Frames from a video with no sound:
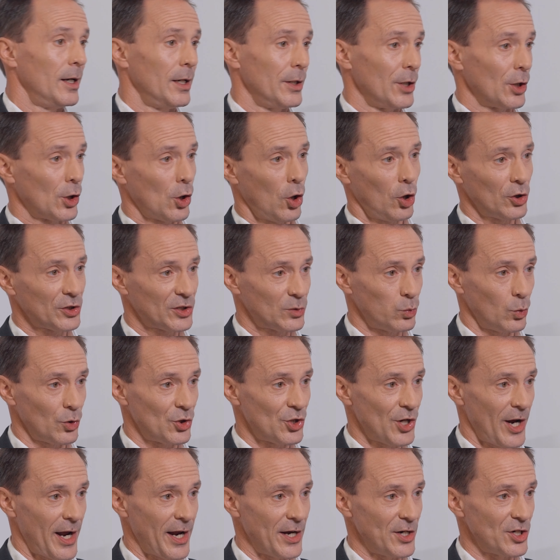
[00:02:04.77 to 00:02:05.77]
The costs will
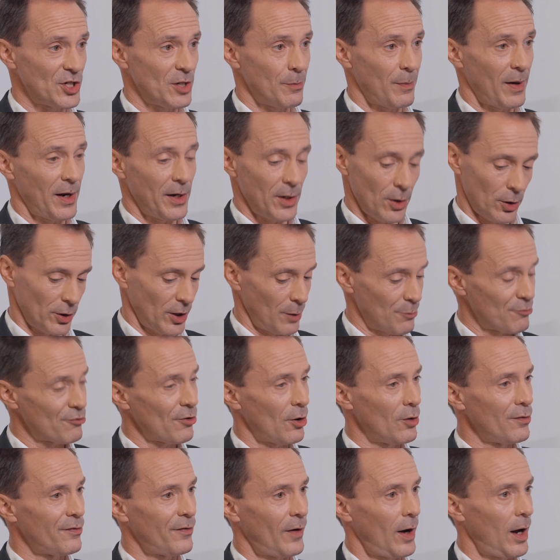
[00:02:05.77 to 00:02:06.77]
change depending on the
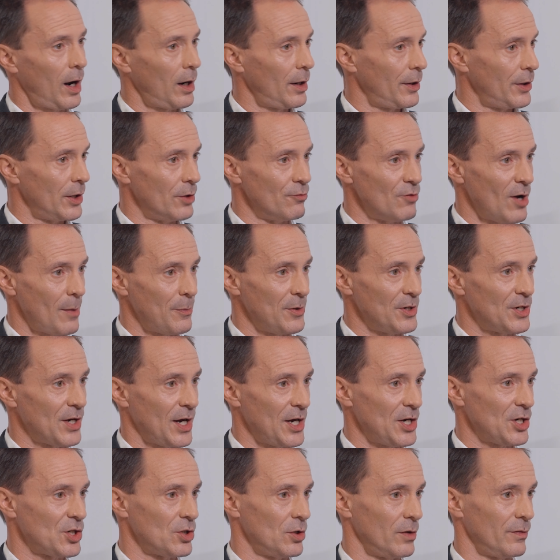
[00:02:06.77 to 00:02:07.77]
profile and the
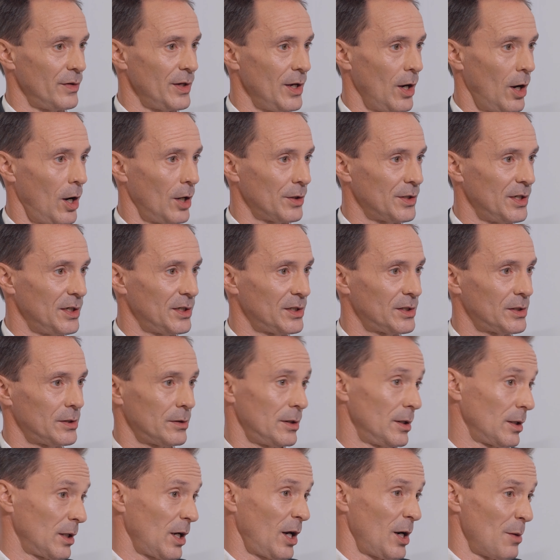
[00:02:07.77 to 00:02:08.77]
reputation of the artist,
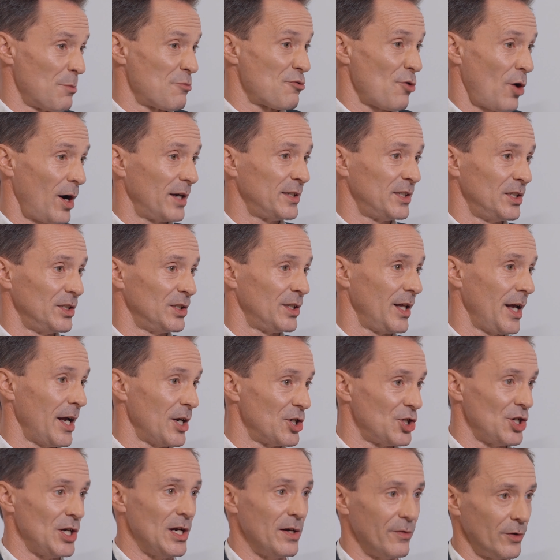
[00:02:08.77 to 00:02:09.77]
the kind of prices they
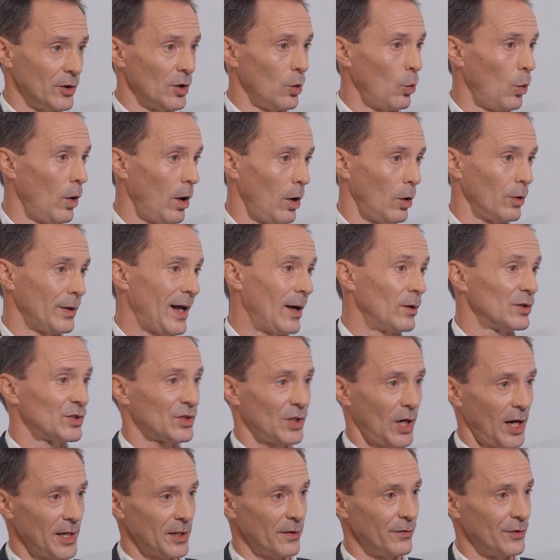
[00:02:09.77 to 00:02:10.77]
achieve in the world
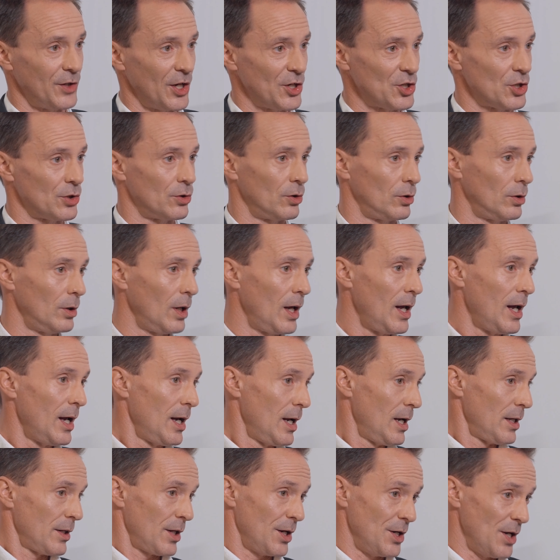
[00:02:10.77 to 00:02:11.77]
outside of digital,
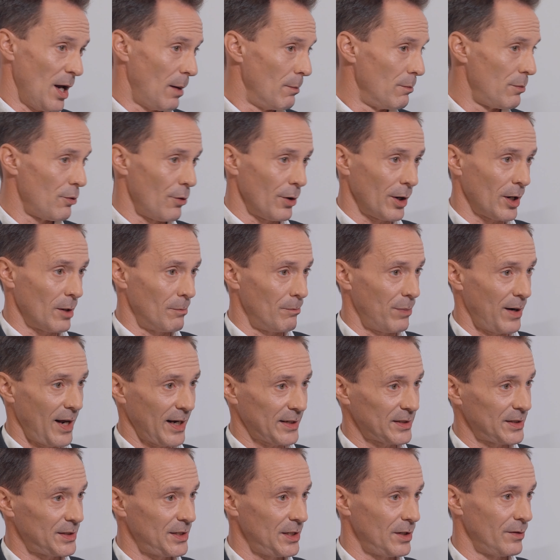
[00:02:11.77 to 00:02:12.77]
the number and
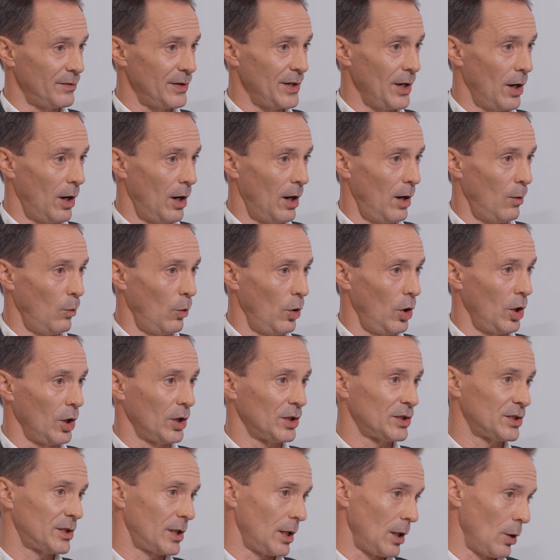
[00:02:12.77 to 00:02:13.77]
complexity of the
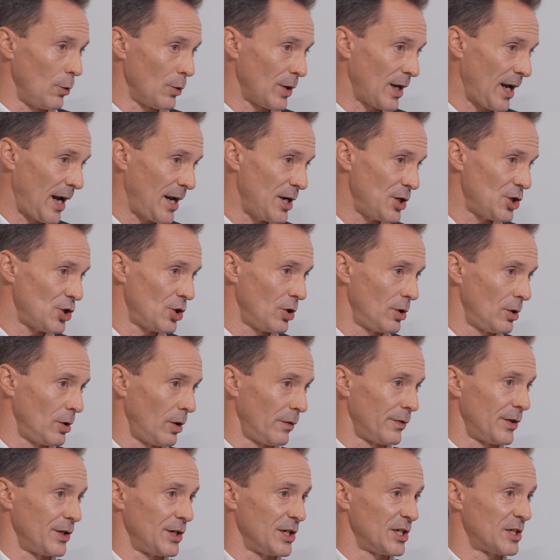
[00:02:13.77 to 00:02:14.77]
artworks, the location
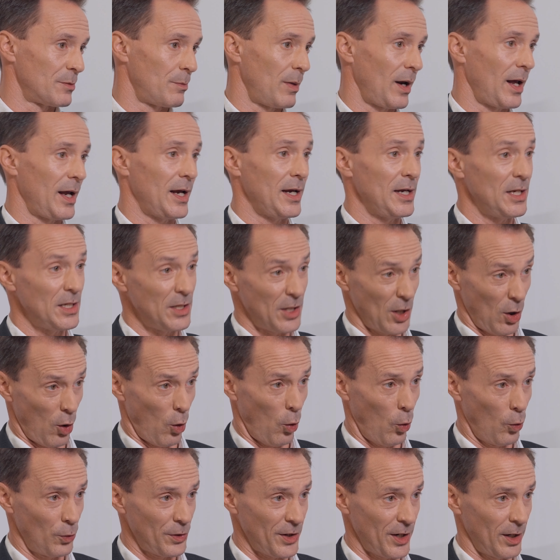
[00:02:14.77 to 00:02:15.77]
of the display, the
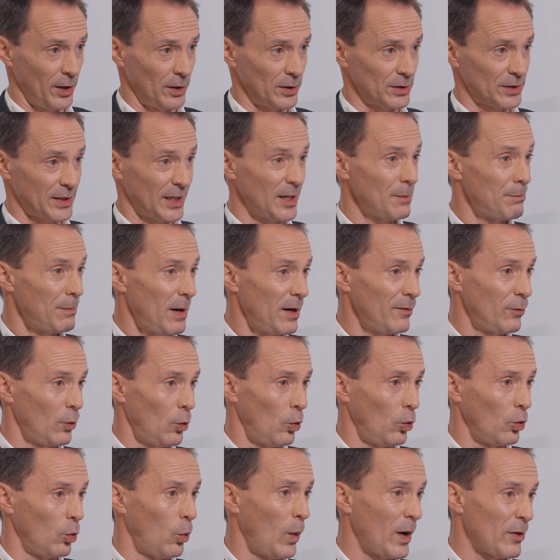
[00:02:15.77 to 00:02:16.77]
audience, and above
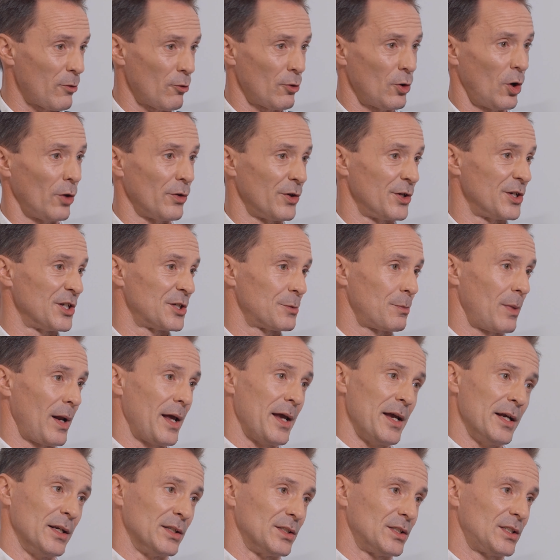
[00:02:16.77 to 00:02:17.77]
all, whether or not the
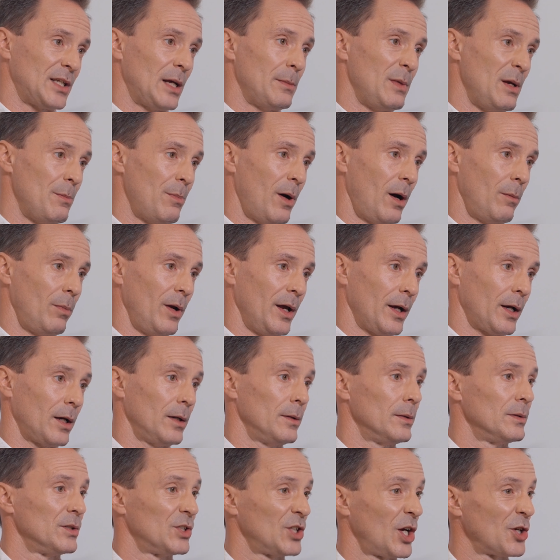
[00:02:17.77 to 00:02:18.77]
display is semi-public,
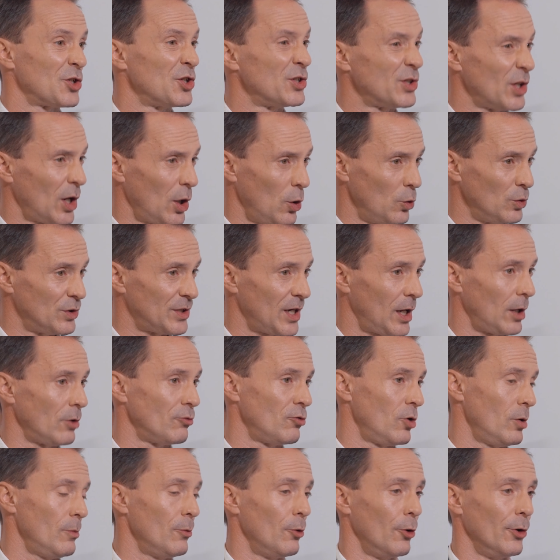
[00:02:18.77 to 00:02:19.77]
such as a hotel
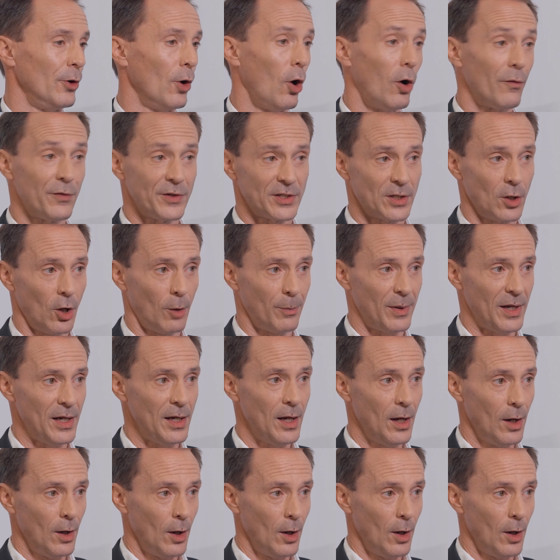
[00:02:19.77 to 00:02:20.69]
room or an office lobby,